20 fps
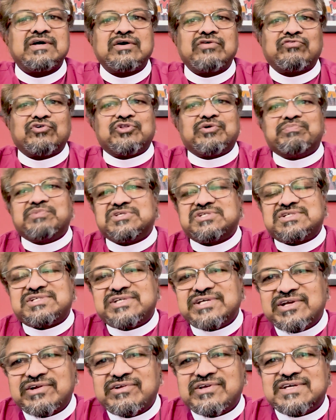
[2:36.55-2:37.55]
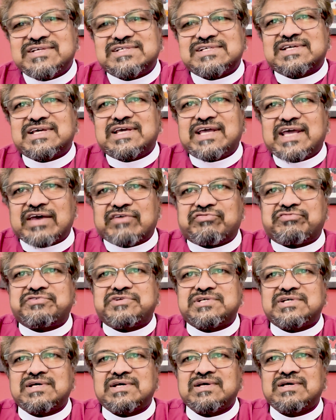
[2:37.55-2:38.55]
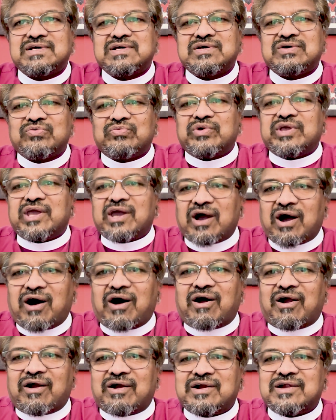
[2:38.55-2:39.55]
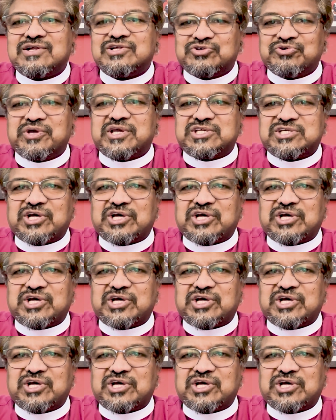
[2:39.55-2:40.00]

for the mysterious gift we are to each